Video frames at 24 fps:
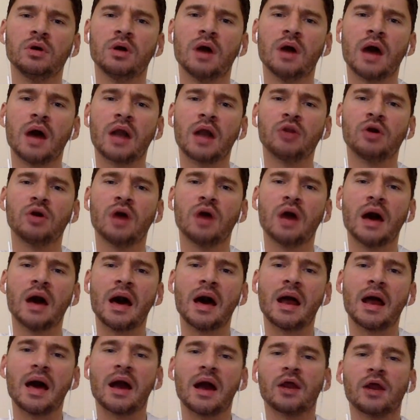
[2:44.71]
I don't Always. know.
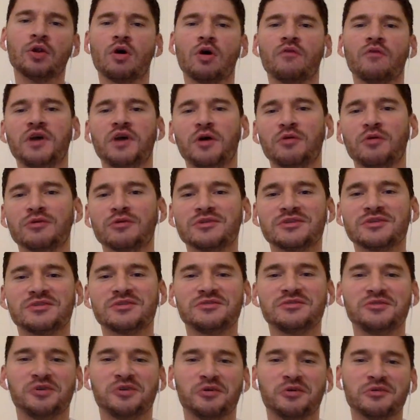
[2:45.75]
I, I, don't know if that
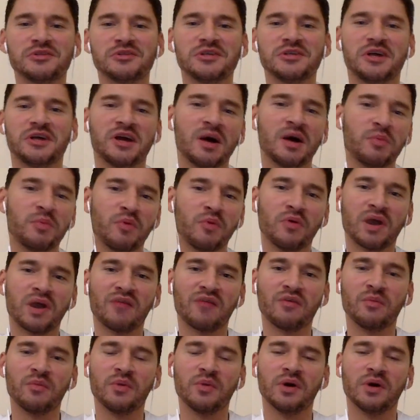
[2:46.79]
was you know set up or
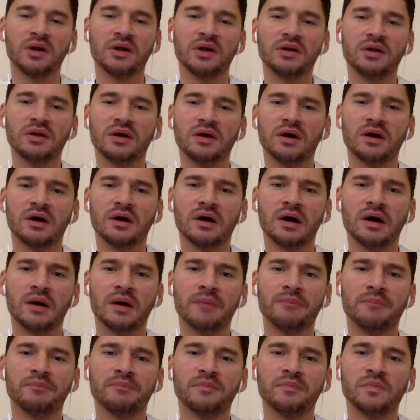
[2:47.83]
whatever. But
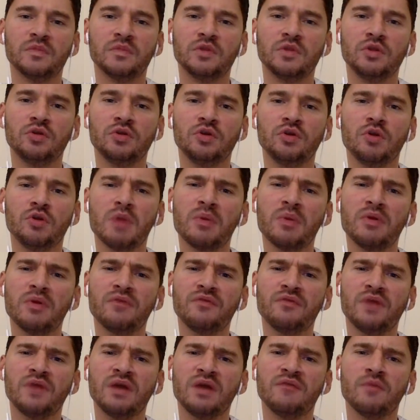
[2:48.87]
um, do, do, you remember
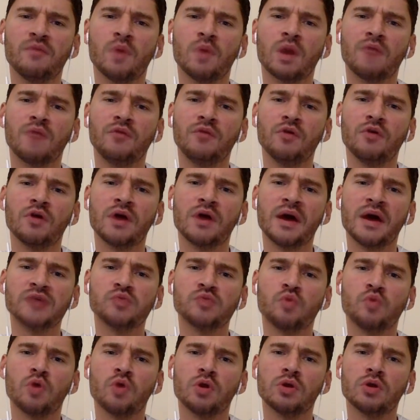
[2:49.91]
if, if one of your guys
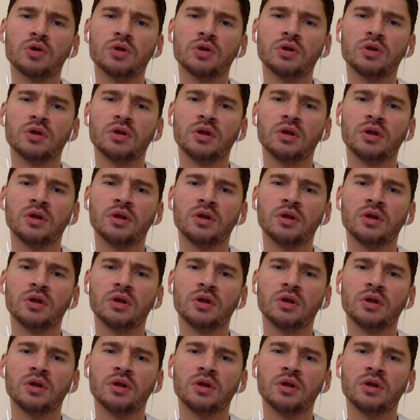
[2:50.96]
won the